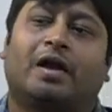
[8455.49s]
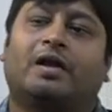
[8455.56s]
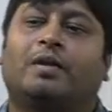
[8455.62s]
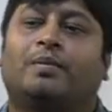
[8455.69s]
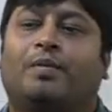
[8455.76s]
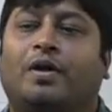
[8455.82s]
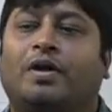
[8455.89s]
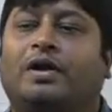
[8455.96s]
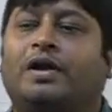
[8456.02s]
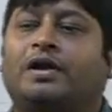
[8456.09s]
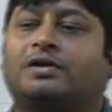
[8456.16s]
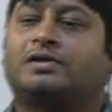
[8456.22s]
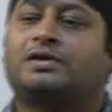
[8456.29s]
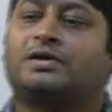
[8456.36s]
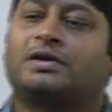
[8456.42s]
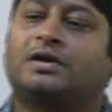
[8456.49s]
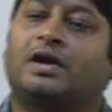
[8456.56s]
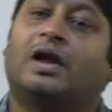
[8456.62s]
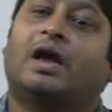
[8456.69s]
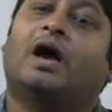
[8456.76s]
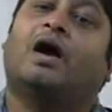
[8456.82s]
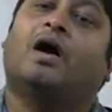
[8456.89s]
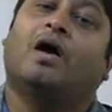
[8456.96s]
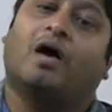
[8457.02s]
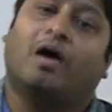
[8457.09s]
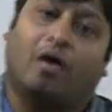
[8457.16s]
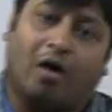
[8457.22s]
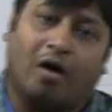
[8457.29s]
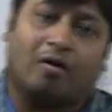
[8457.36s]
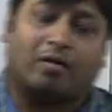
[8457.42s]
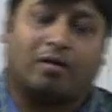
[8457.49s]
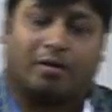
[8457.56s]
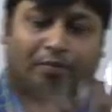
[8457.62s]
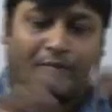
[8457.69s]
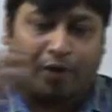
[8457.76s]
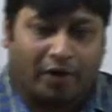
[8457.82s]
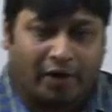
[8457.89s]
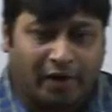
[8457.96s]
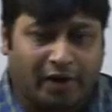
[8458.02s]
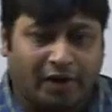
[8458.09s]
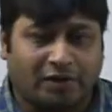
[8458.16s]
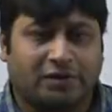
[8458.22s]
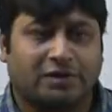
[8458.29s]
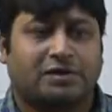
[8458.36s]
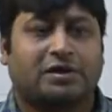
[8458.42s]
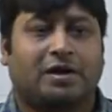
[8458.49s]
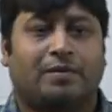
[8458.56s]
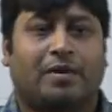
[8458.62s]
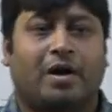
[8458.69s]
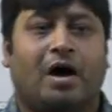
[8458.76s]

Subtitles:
That the politics or the political system,